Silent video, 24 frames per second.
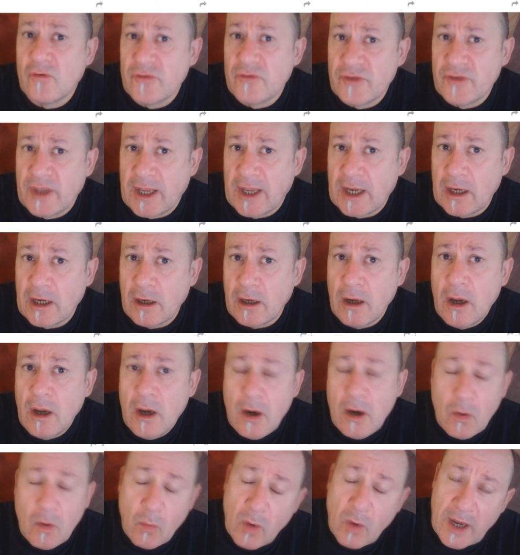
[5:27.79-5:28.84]
thing
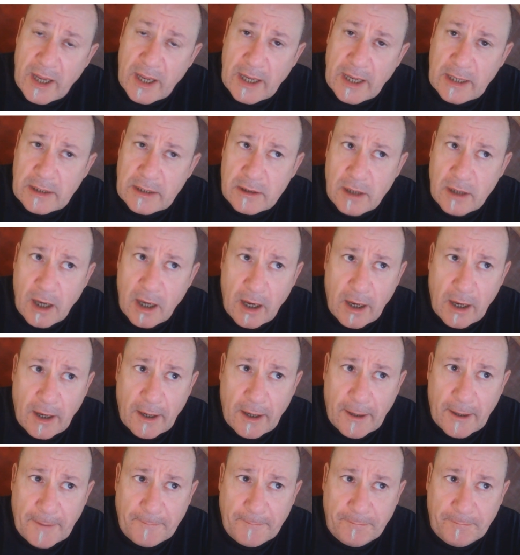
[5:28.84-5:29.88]
when
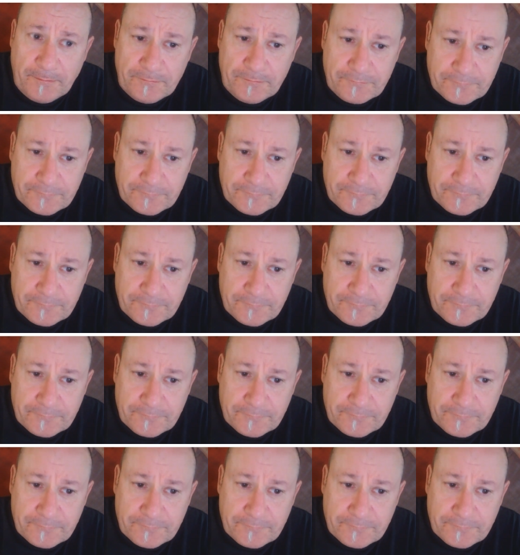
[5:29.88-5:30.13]
um,